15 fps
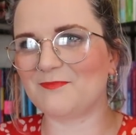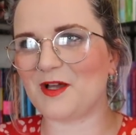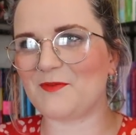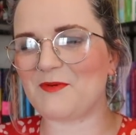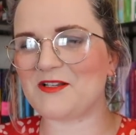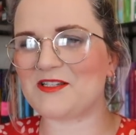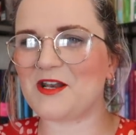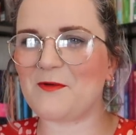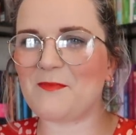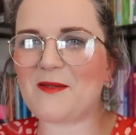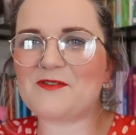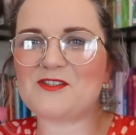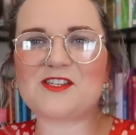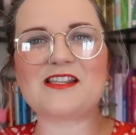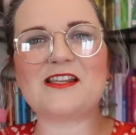I, I don't know,
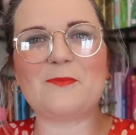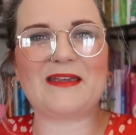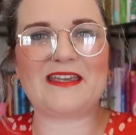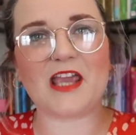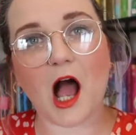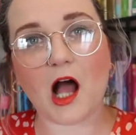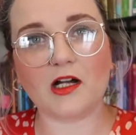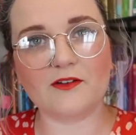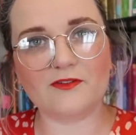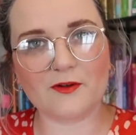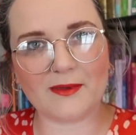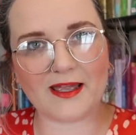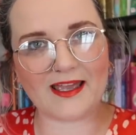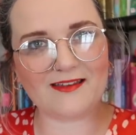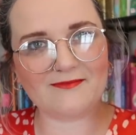maybe it's just a little bit young
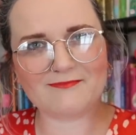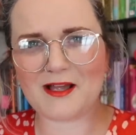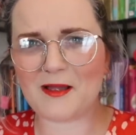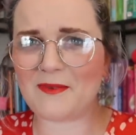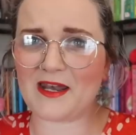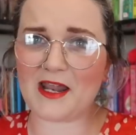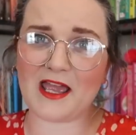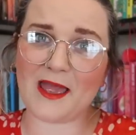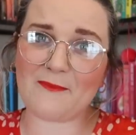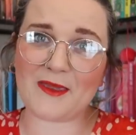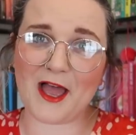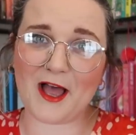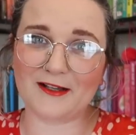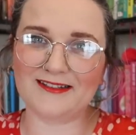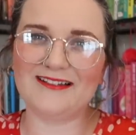for me. I mean, I am
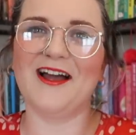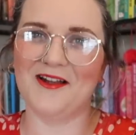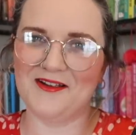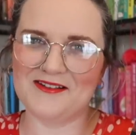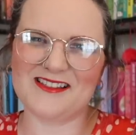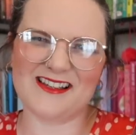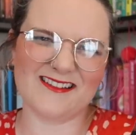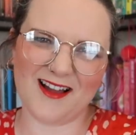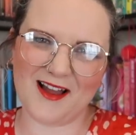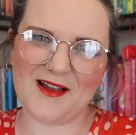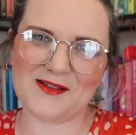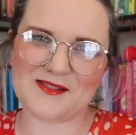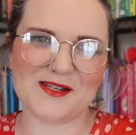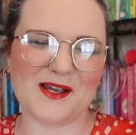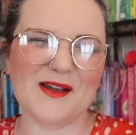young. No, as in,
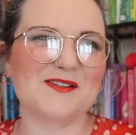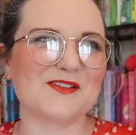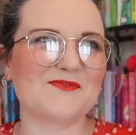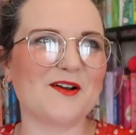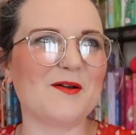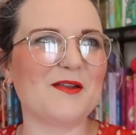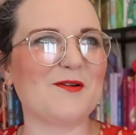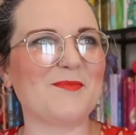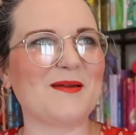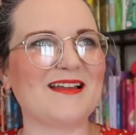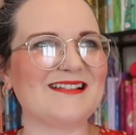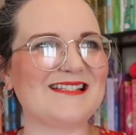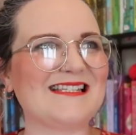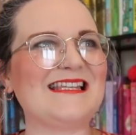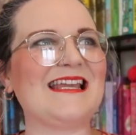like, I don't know, it just felt a little
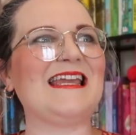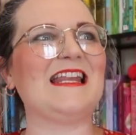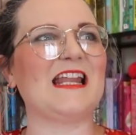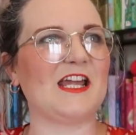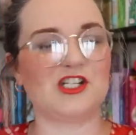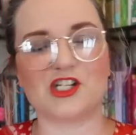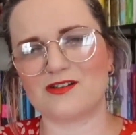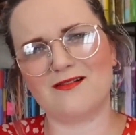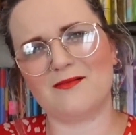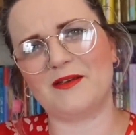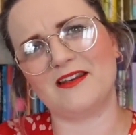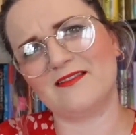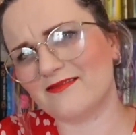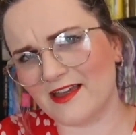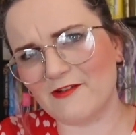bit teenager. I
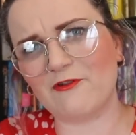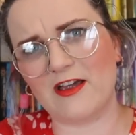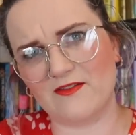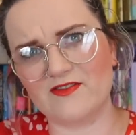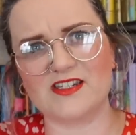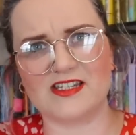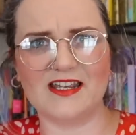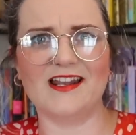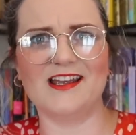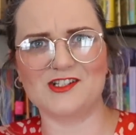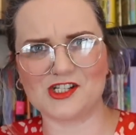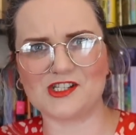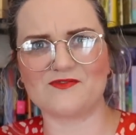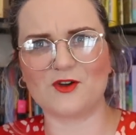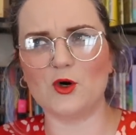mean, they're written for
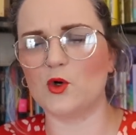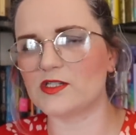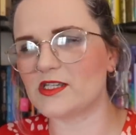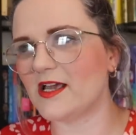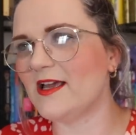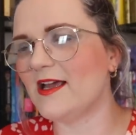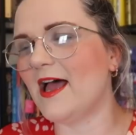teenagers, of course.